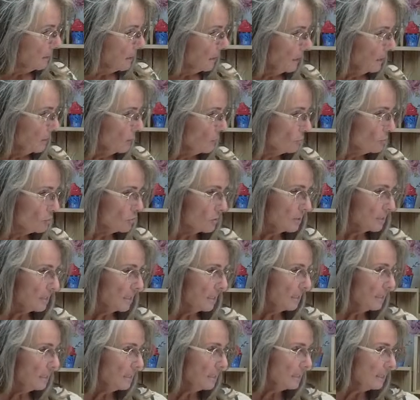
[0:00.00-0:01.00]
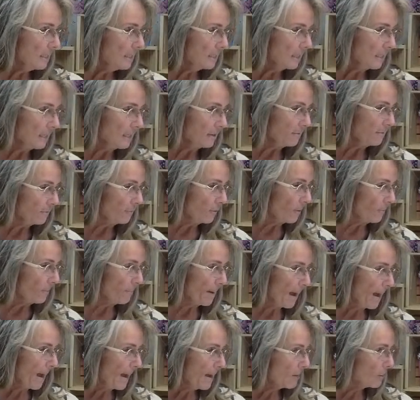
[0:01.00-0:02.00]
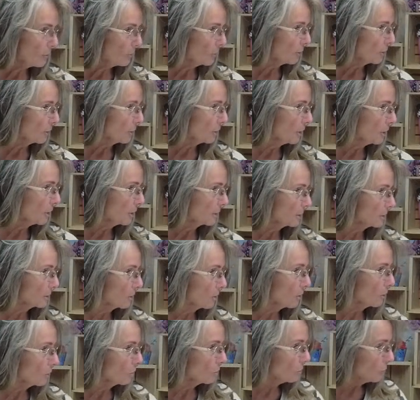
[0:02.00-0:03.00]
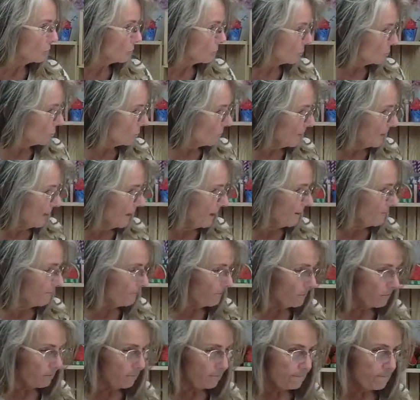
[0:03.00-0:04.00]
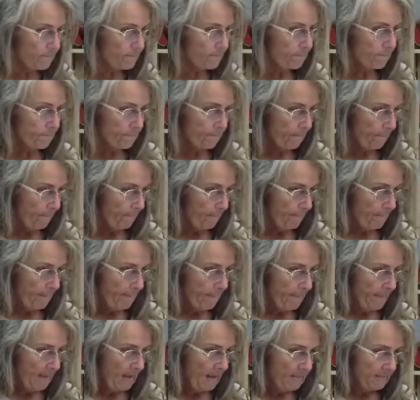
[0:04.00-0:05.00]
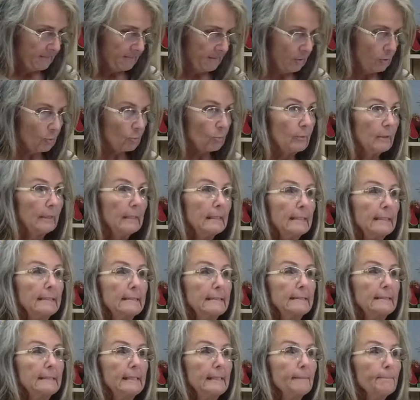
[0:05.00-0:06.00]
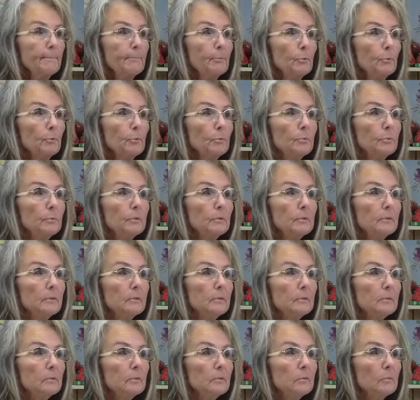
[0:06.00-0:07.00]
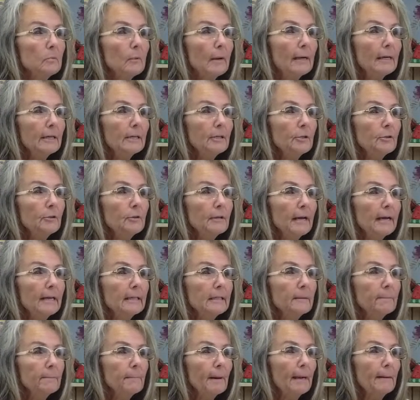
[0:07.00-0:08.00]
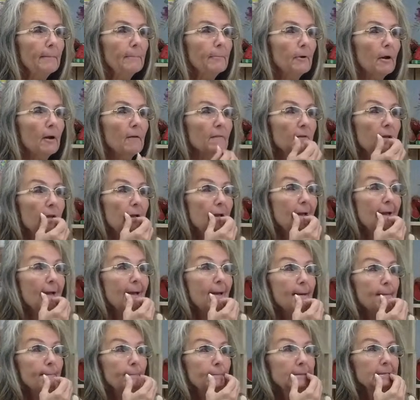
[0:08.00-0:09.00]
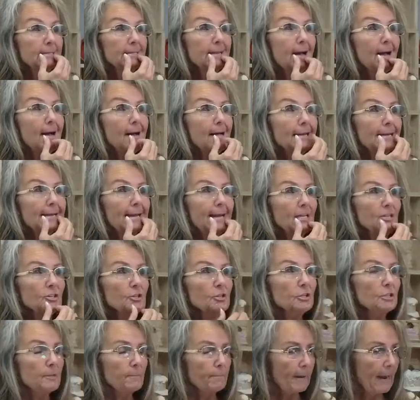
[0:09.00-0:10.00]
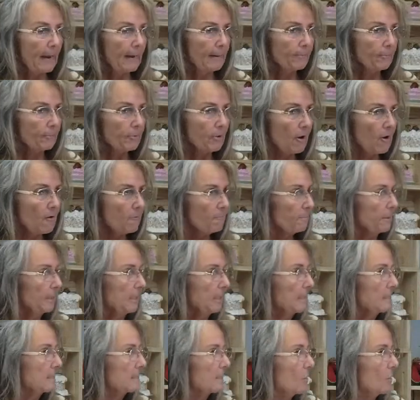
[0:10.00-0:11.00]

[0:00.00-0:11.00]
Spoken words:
and you just get anything for a pattern to cut a circle or whatever. They're really simple. Why do you take the paper off? Miss Holly, I took the paper off because